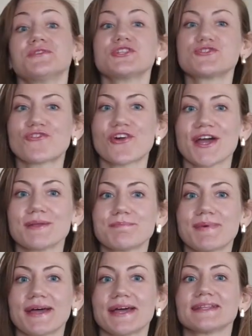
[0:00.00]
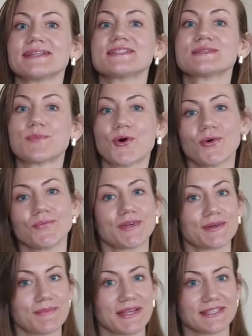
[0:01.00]
which frying pan is more
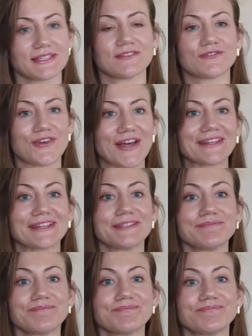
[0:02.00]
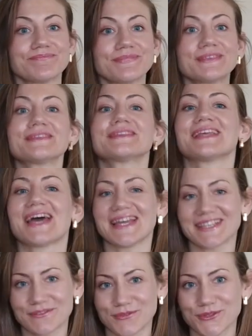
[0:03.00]
environmentally friendly,
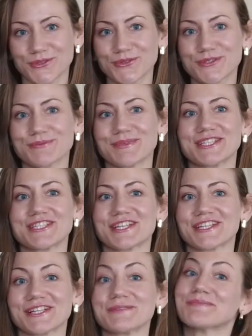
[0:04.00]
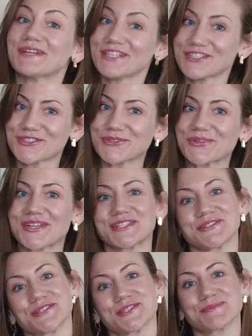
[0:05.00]
and if you're new to my channel, make sure that you